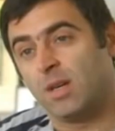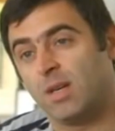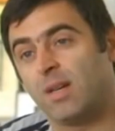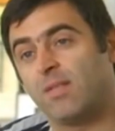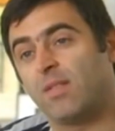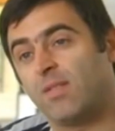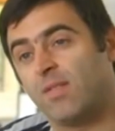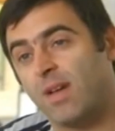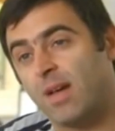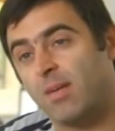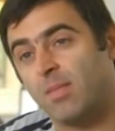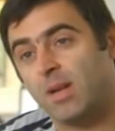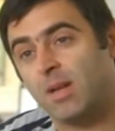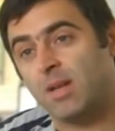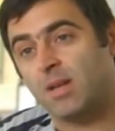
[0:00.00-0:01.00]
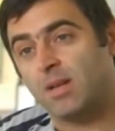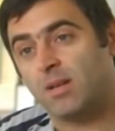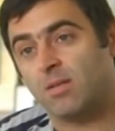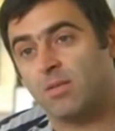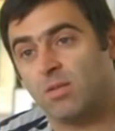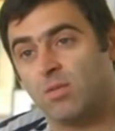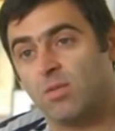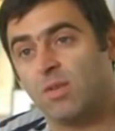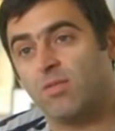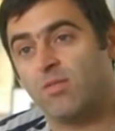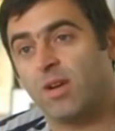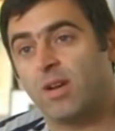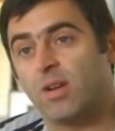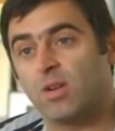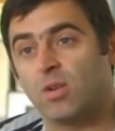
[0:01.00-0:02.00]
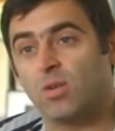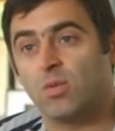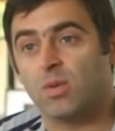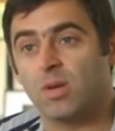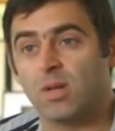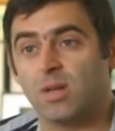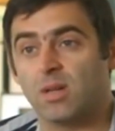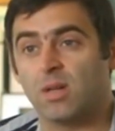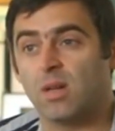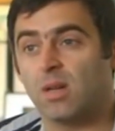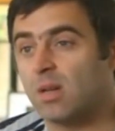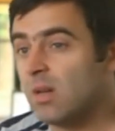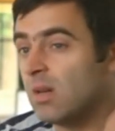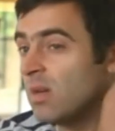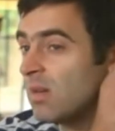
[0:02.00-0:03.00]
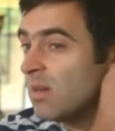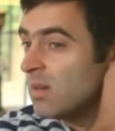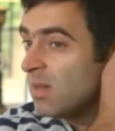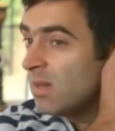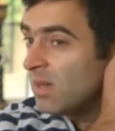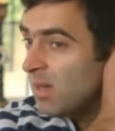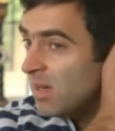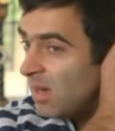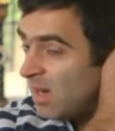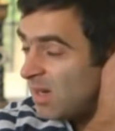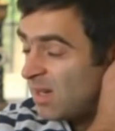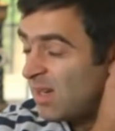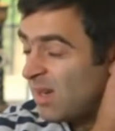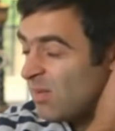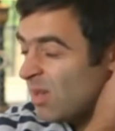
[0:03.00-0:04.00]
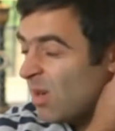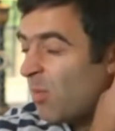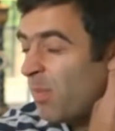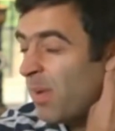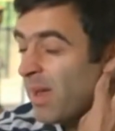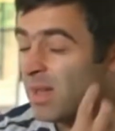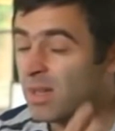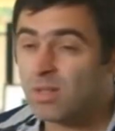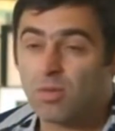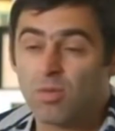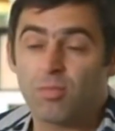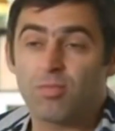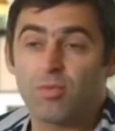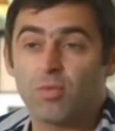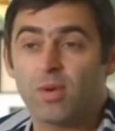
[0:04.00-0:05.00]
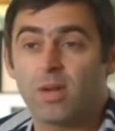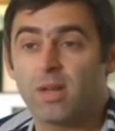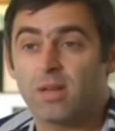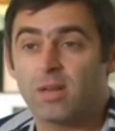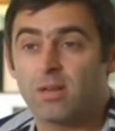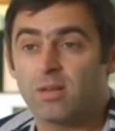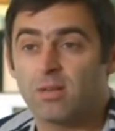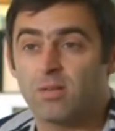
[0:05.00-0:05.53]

another family who lived round the corner. And then there was old pairs that were brought in